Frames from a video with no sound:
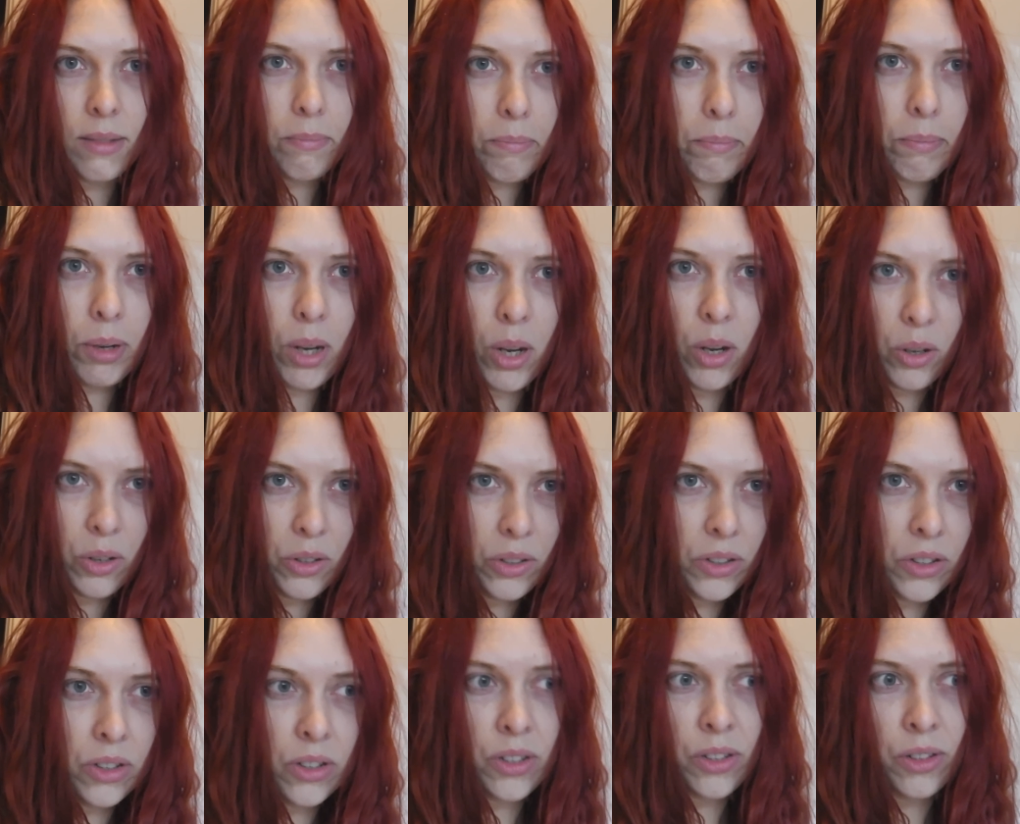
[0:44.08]

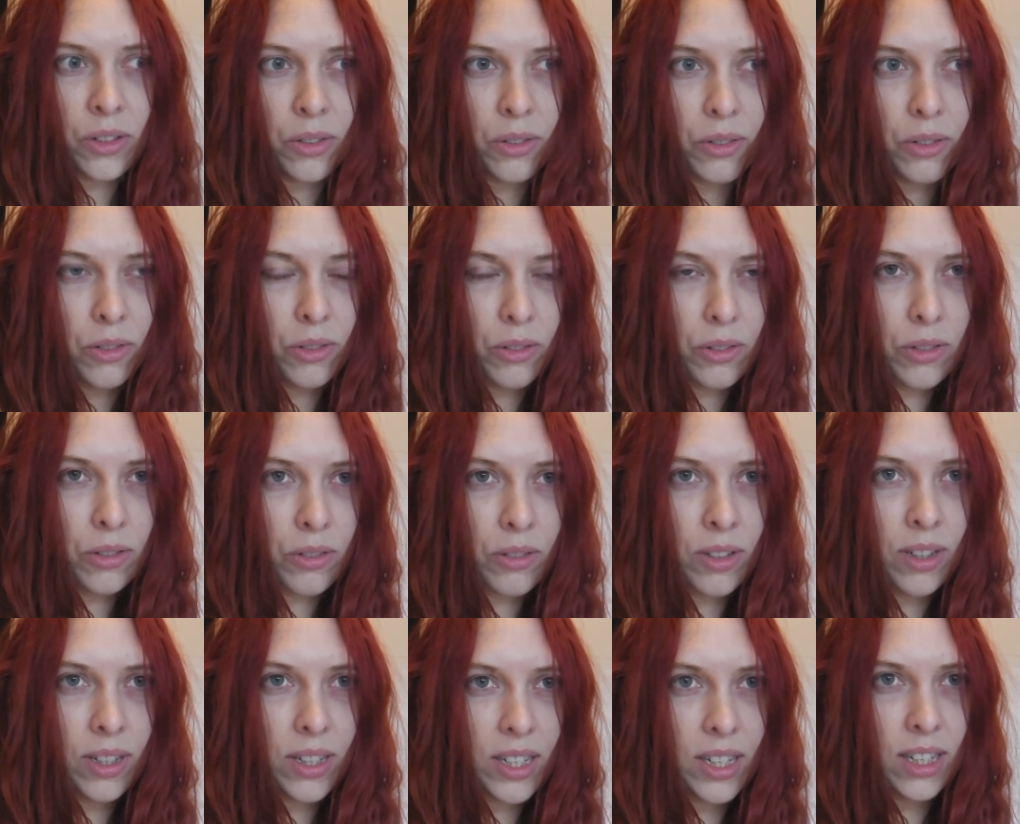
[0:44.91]
blonde, or
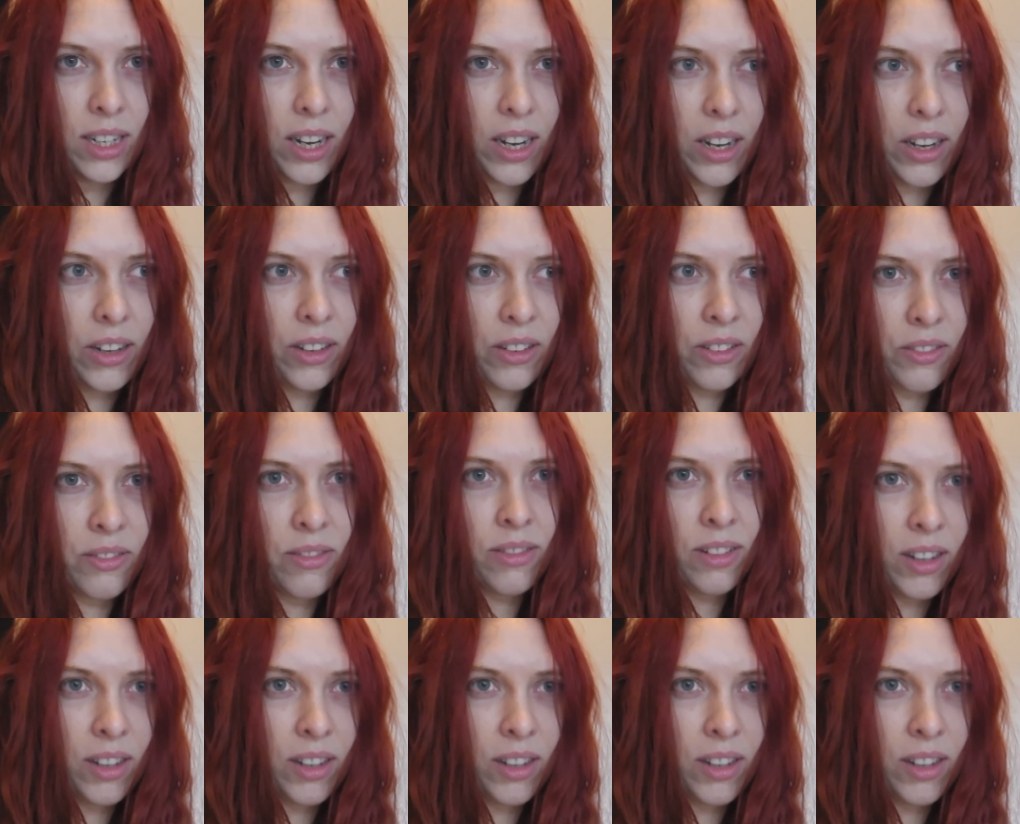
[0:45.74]
I don't know.